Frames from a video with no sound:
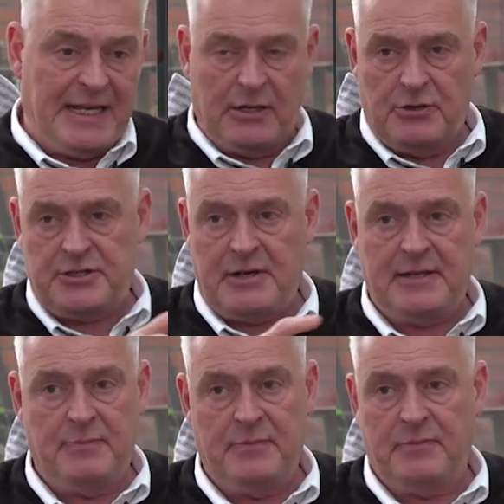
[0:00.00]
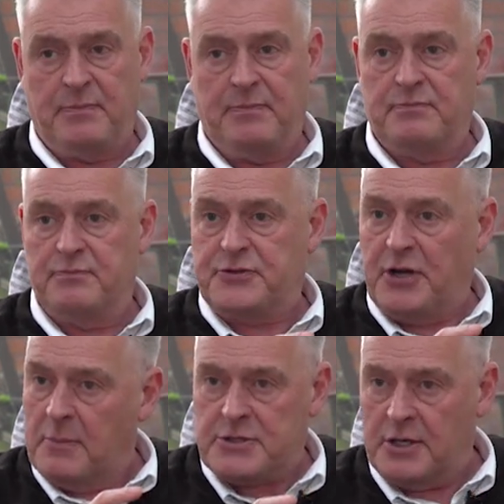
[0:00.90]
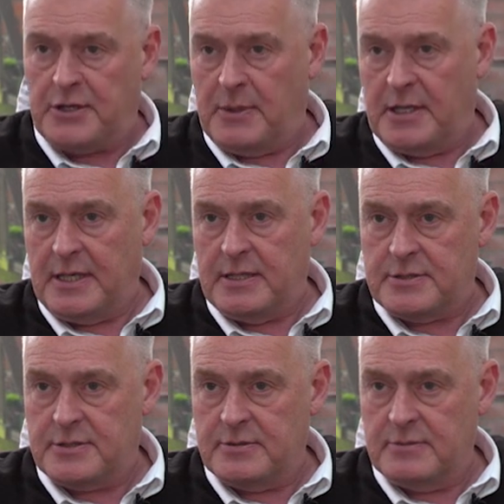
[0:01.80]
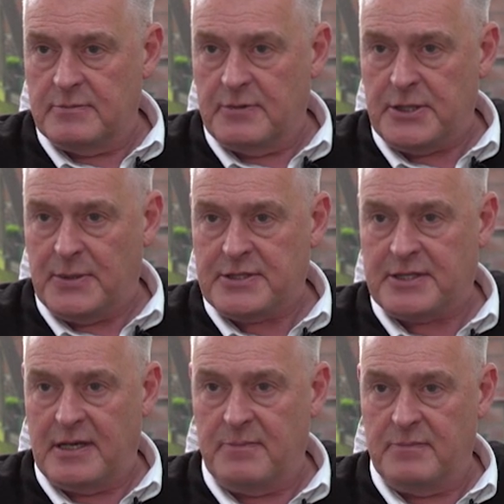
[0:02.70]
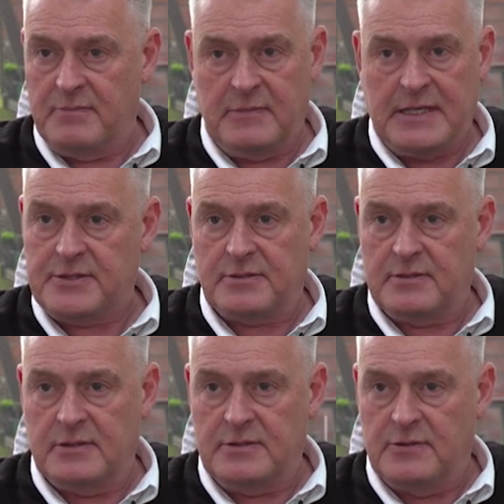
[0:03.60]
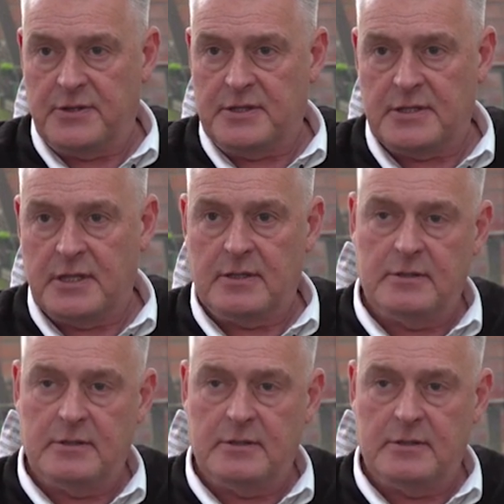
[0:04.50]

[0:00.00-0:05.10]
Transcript: But yeah, no, he's great. But Starmer's got no ideas, and you ask him, he hasn't nothing to say.